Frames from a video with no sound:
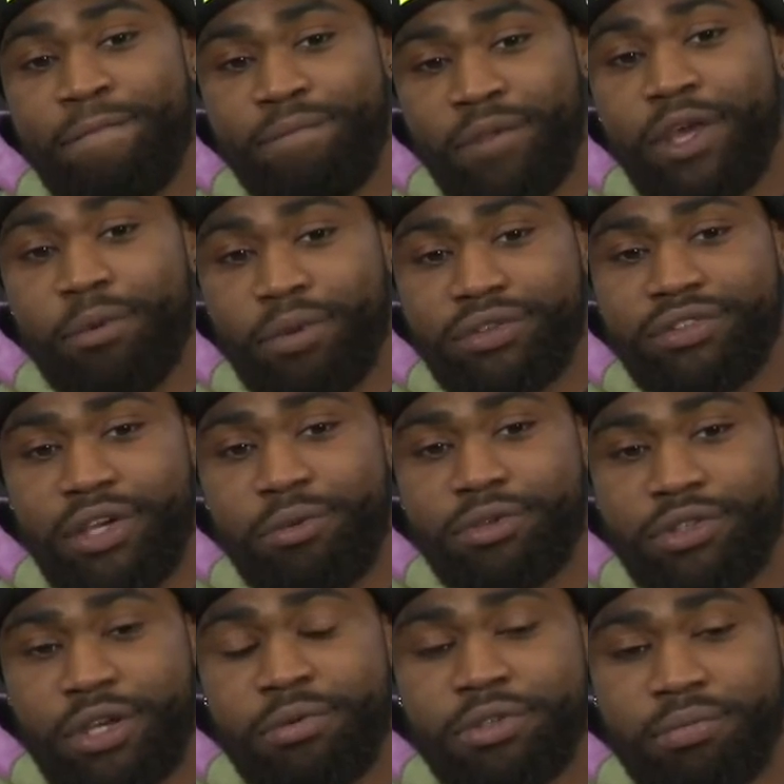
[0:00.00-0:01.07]
he was
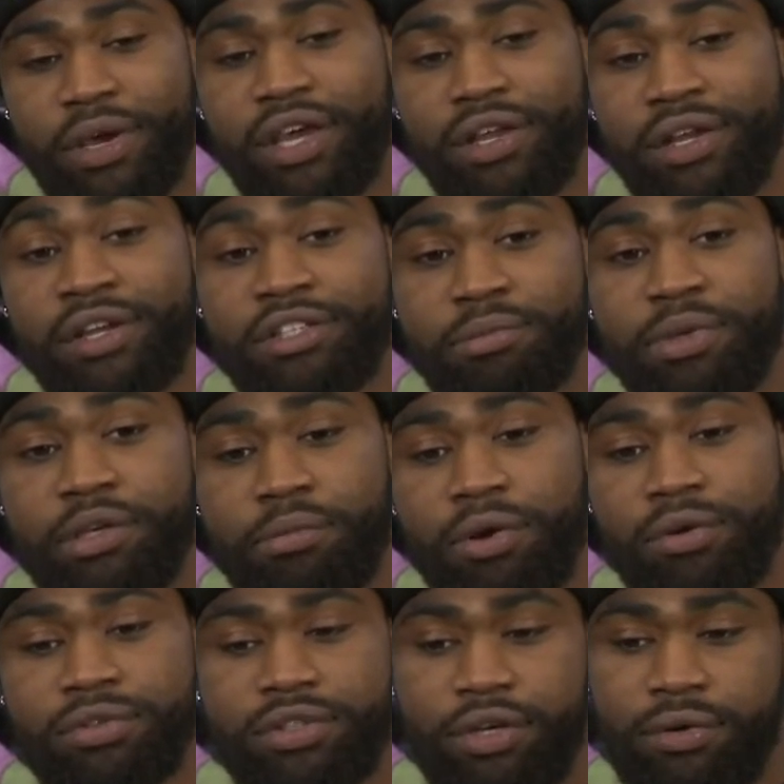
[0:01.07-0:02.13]
making ends meet,
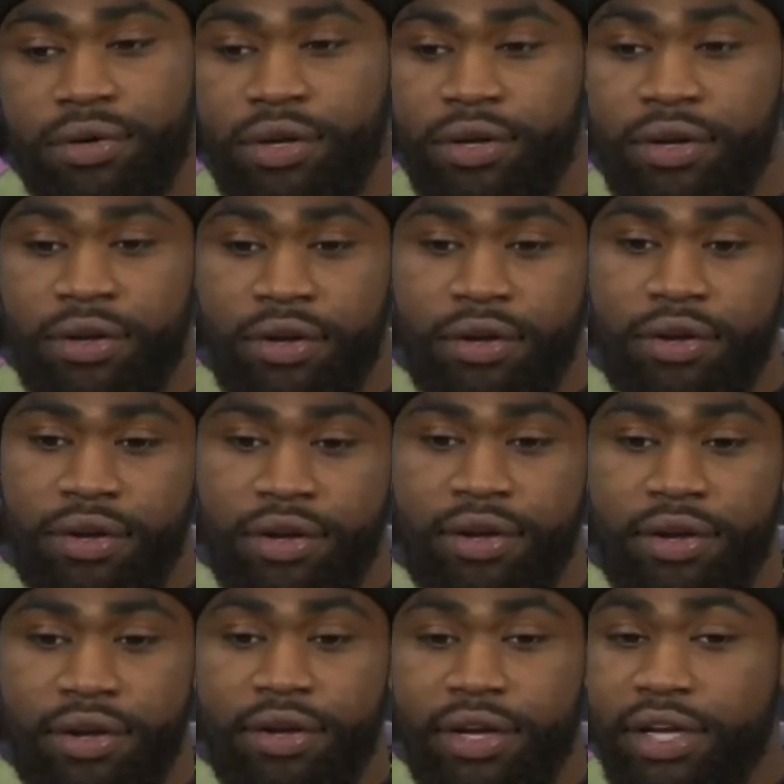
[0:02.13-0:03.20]
bro. So
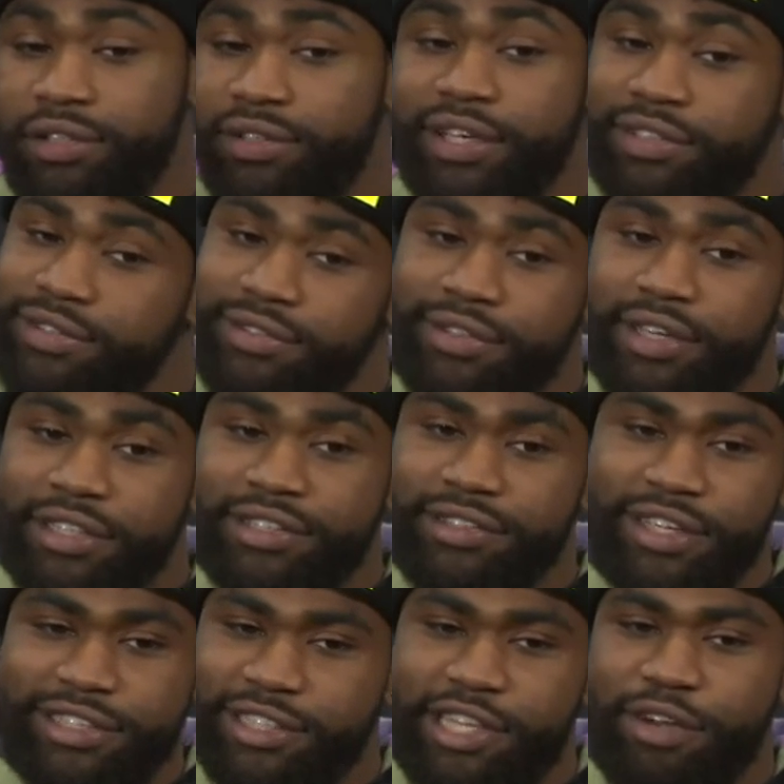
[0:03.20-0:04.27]

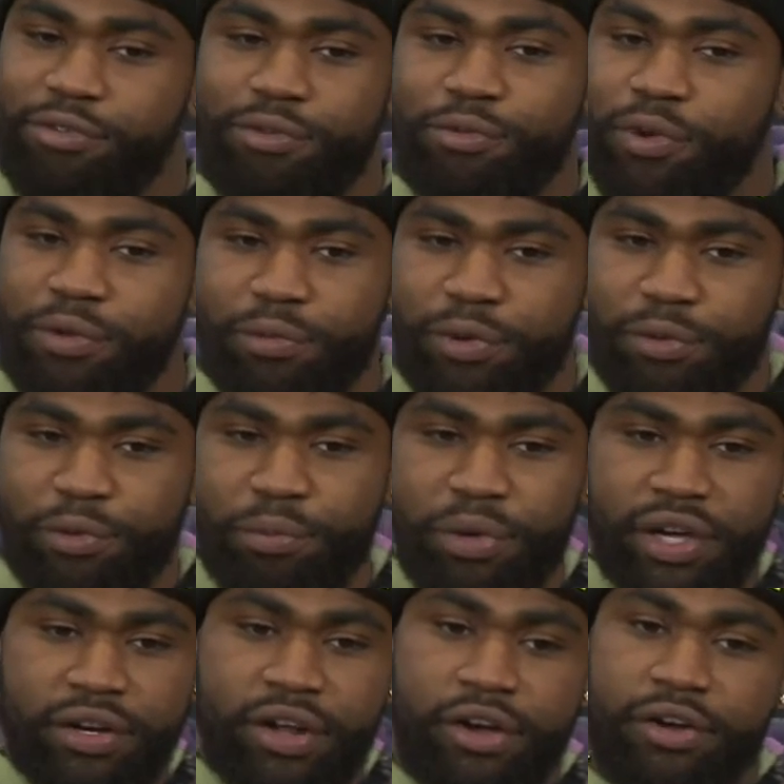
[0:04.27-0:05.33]
it's different with me
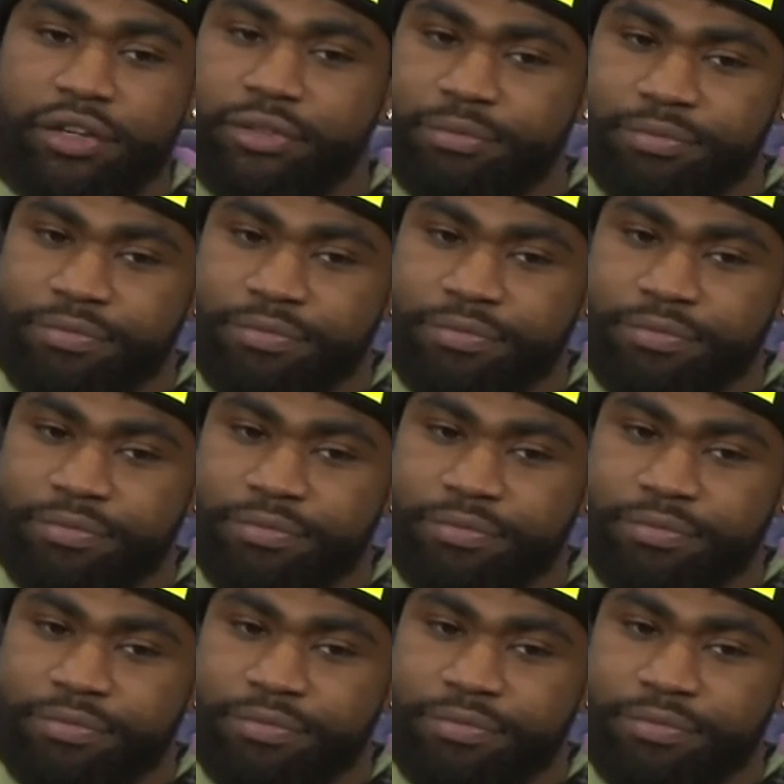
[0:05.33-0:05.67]
and Dirty.